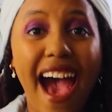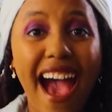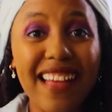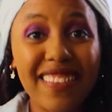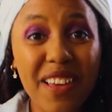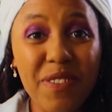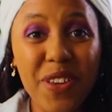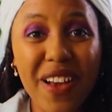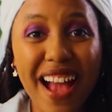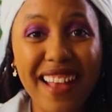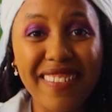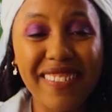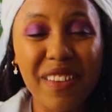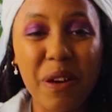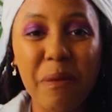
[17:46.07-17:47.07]
I love you
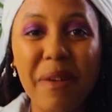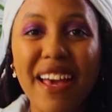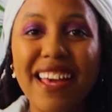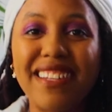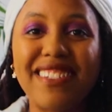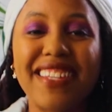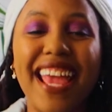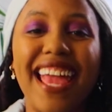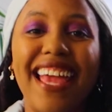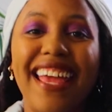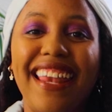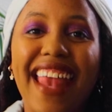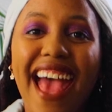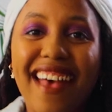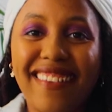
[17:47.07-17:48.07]
guys so much,
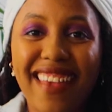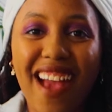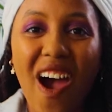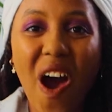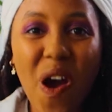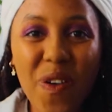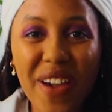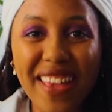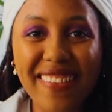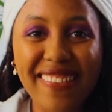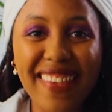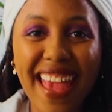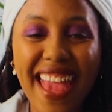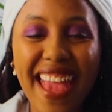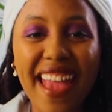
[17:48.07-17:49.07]
and as I always
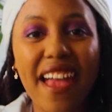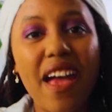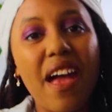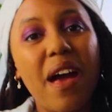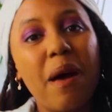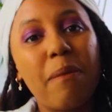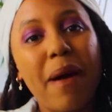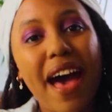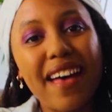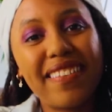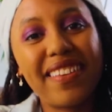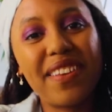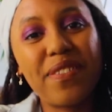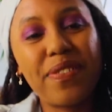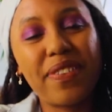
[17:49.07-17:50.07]
say,
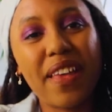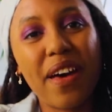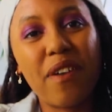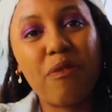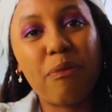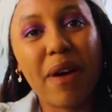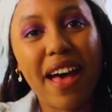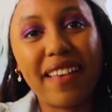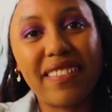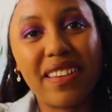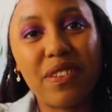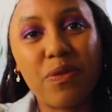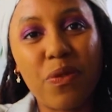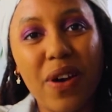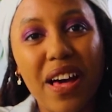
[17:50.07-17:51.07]
positive self,
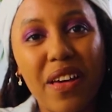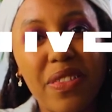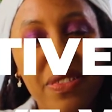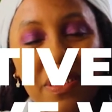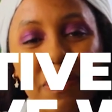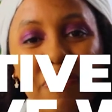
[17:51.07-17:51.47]
positive wealth.